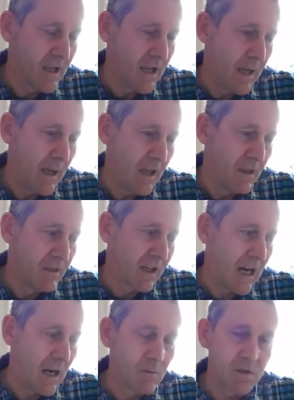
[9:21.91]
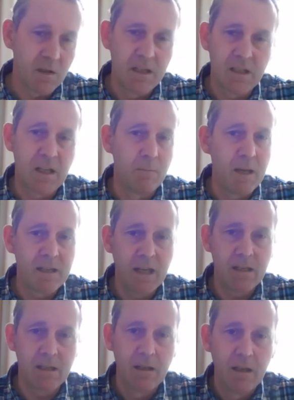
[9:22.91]
The council is
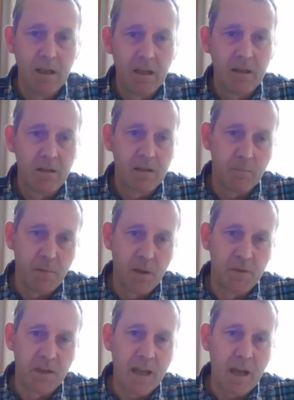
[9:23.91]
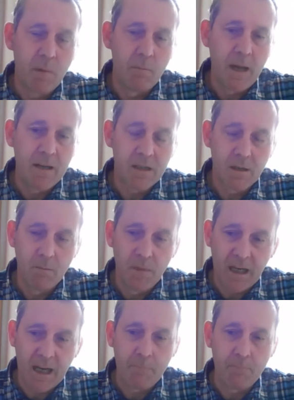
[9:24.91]
committed to building that momentum,
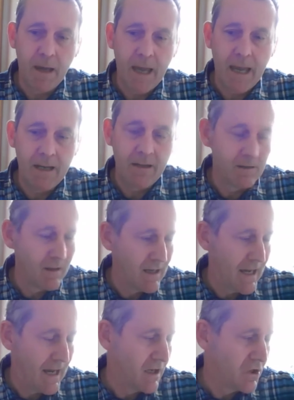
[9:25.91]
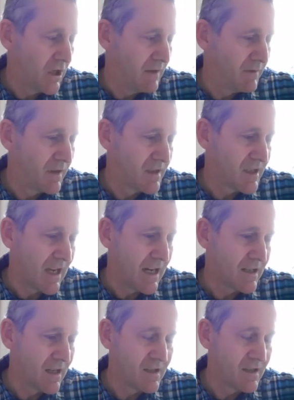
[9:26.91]
the campaign, and achieving the
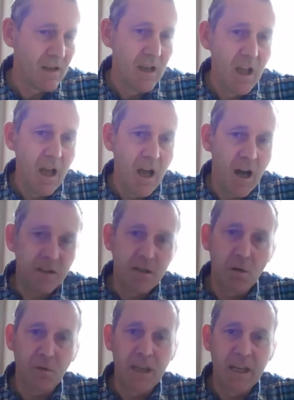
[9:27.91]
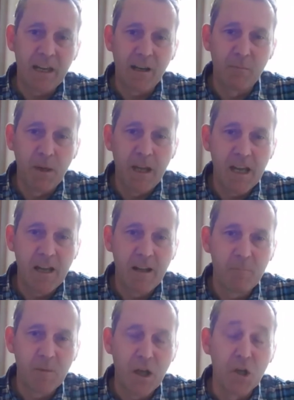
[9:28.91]
status. I don't think it'll be a
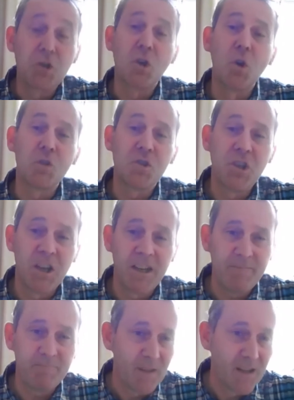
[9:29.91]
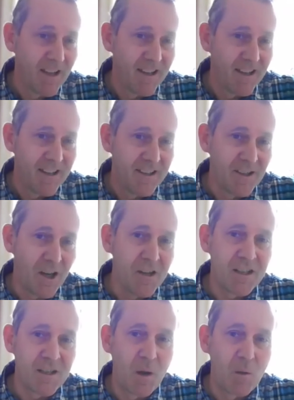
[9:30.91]
short journey.
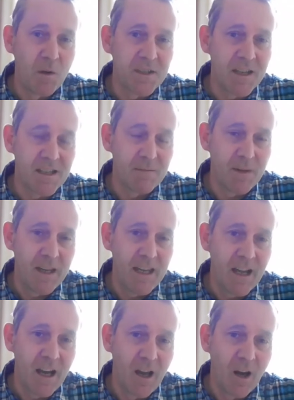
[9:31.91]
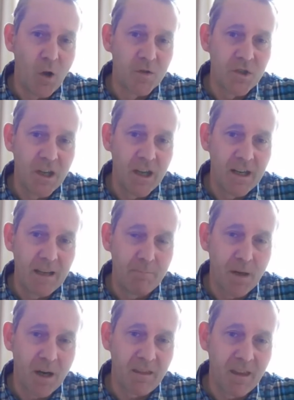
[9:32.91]
Neither do I want it to be a long journey,
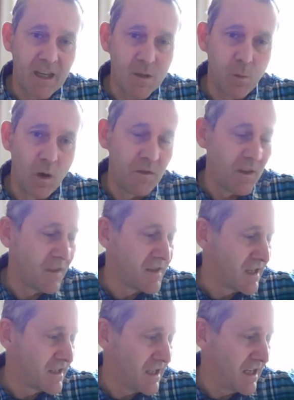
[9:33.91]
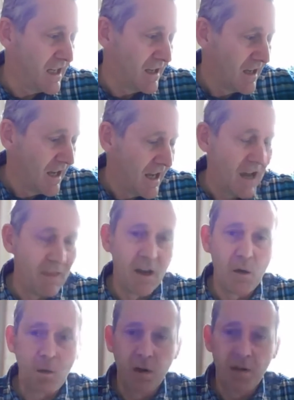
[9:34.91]
but I think it's one that the city and the
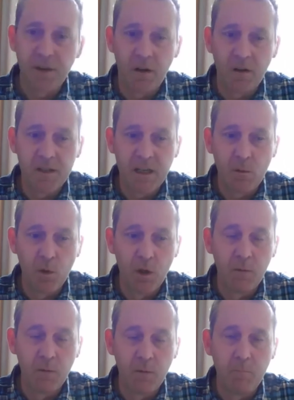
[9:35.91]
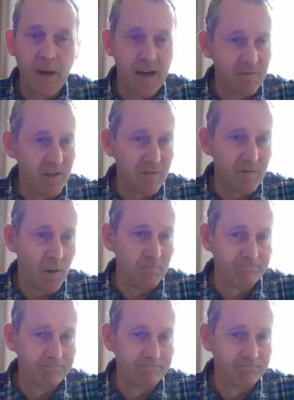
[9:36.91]
local authority will benefit from.